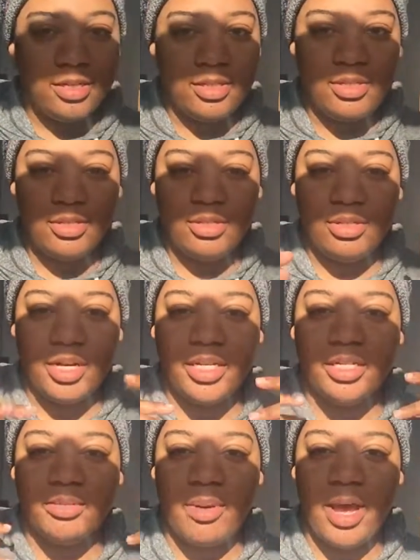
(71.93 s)

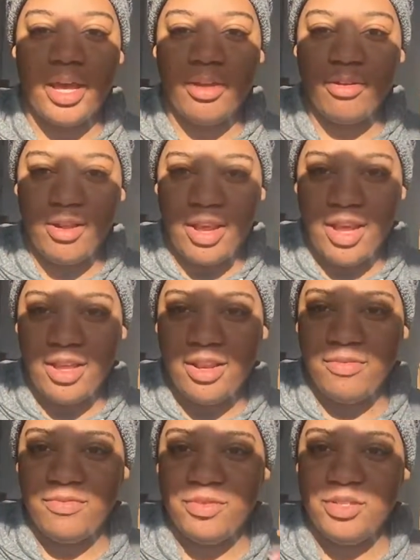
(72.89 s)
stretch my
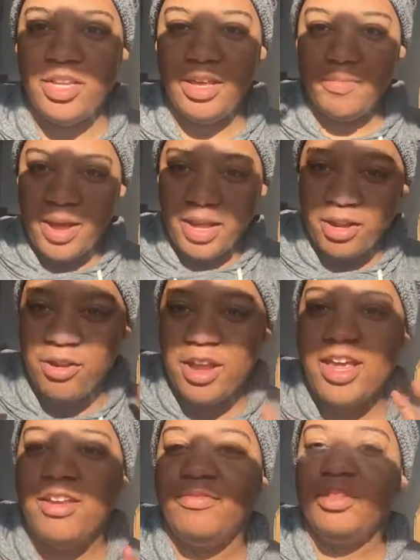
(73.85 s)
get my
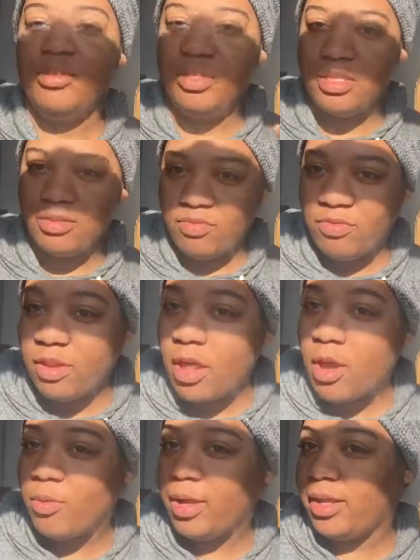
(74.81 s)
creative juices
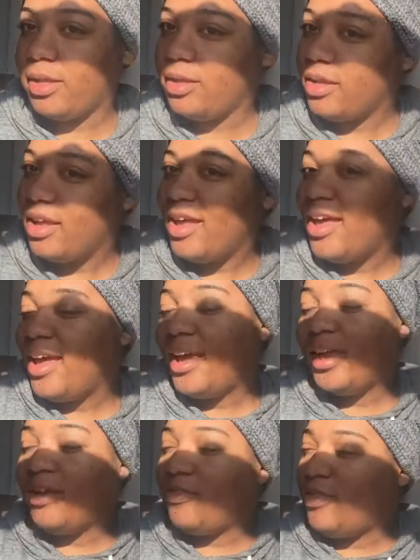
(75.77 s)
flowing
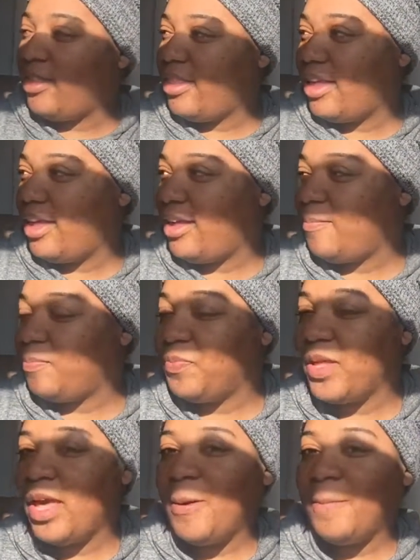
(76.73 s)
and everything.
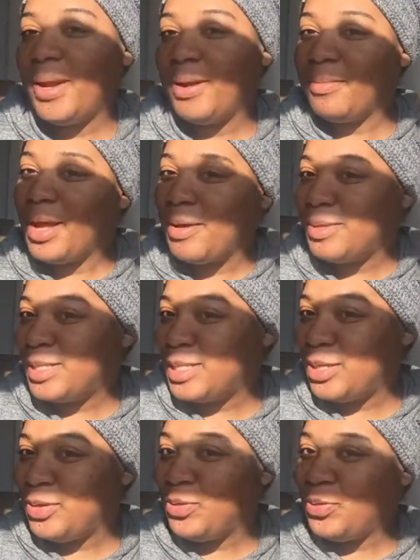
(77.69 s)
But I'm coming
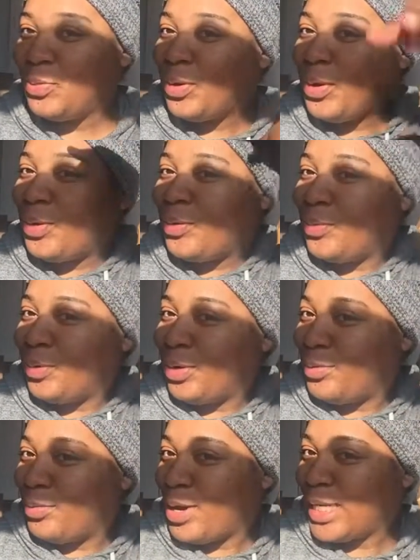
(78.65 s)
to you
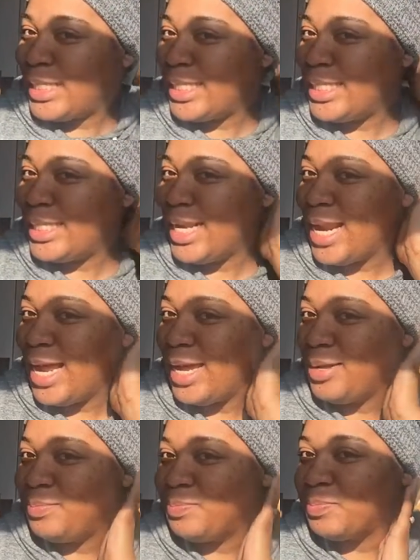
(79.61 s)
real ratchet
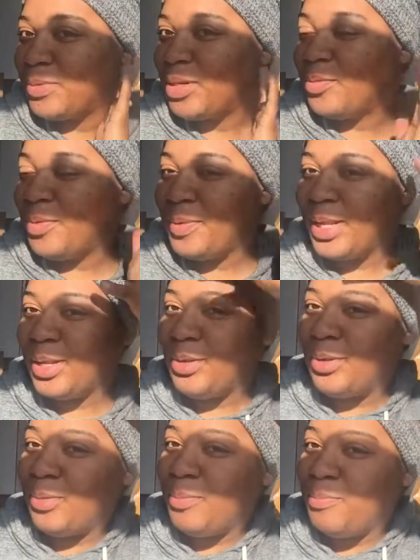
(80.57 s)
today with my
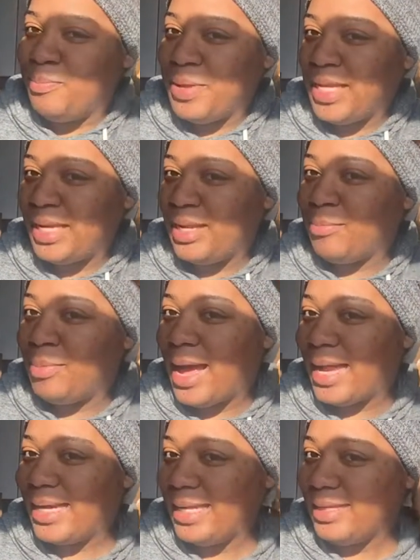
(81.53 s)
little beanie
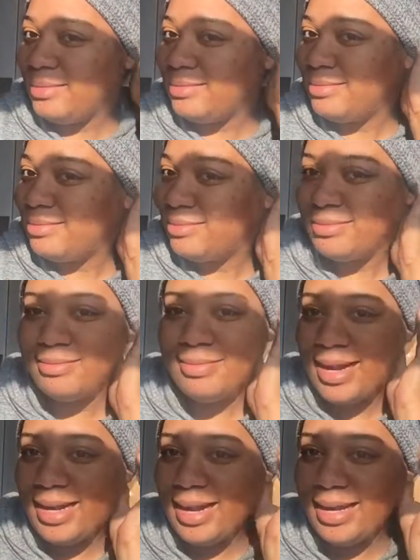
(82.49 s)
bonnet
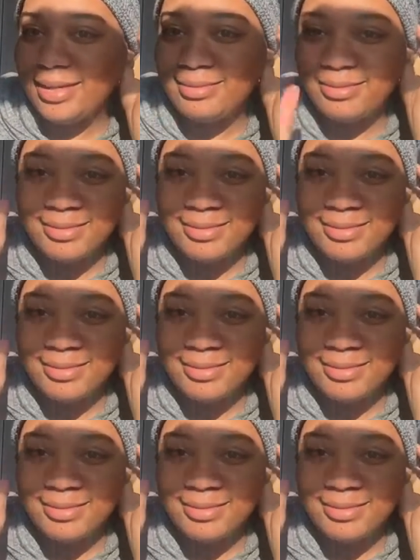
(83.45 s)
right now.